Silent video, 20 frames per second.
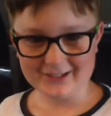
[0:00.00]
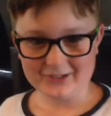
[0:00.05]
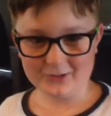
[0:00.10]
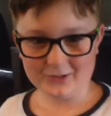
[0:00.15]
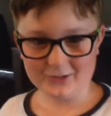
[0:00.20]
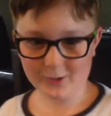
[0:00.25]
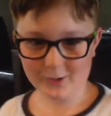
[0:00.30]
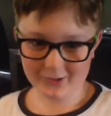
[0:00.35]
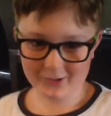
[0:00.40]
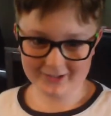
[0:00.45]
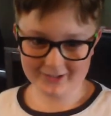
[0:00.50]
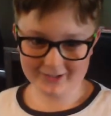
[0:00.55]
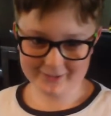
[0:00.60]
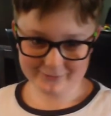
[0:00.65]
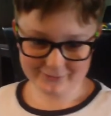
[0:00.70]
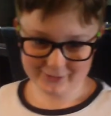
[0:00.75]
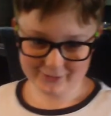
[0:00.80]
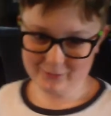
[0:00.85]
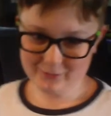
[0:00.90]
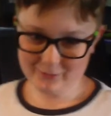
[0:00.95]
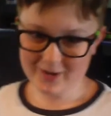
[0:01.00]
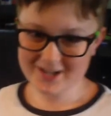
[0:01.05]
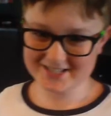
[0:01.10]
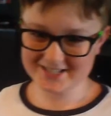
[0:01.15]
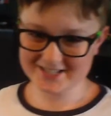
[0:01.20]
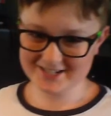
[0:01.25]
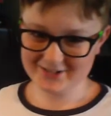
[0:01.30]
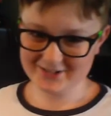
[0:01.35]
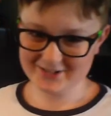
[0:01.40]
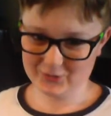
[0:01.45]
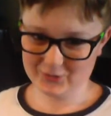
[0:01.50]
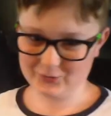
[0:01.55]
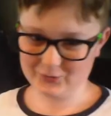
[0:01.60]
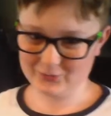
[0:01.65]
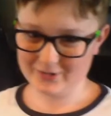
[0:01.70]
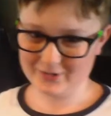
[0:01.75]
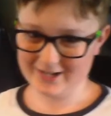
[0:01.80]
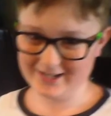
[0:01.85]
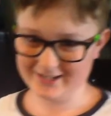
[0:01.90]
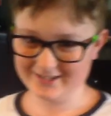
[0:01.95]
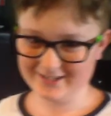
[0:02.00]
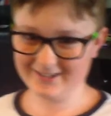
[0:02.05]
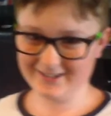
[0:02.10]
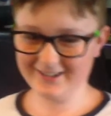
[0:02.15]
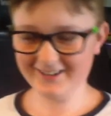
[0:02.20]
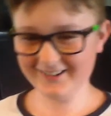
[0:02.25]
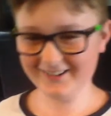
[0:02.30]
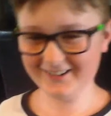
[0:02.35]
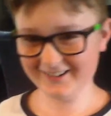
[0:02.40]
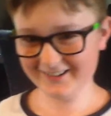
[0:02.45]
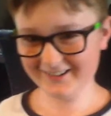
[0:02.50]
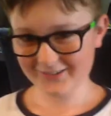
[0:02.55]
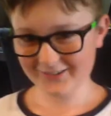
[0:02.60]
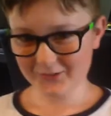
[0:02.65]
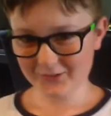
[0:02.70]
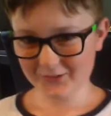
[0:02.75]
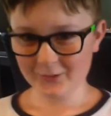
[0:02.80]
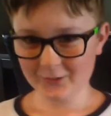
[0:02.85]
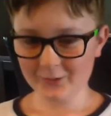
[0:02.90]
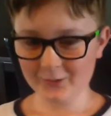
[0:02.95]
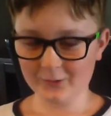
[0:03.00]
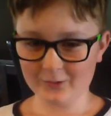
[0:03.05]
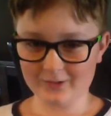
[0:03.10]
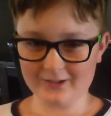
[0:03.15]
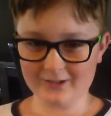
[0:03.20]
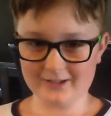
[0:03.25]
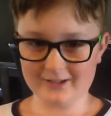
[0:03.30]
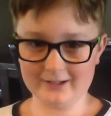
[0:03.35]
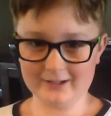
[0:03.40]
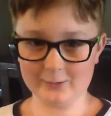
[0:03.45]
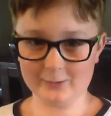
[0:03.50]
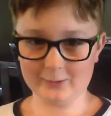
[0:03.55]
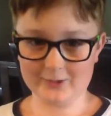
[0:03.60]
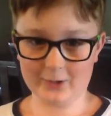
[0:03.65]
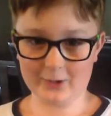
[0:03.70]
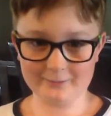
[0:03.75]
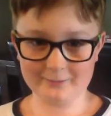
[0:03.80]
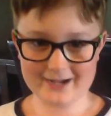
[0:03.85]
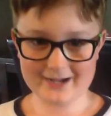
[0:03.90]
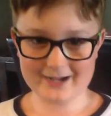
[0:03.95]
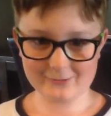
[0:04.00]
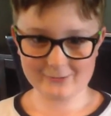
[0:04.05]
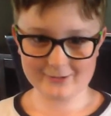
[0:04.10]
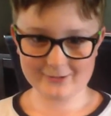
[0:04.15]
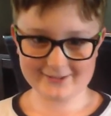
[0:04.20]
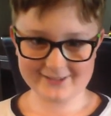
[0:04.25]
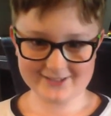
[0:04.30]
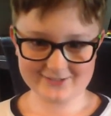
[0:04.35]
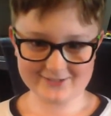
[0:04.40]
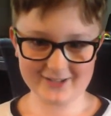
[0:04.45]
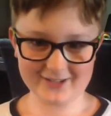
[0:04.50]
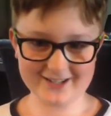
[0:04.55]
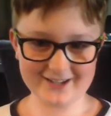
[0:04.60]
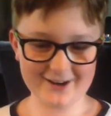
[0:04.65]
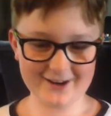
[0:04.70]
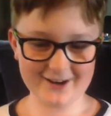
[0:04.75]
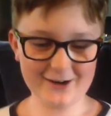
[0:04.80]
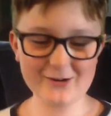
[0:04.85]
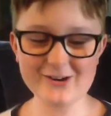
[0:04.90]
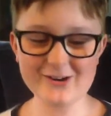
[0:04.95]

Well, if there was an earthquake, it would help me out with this video.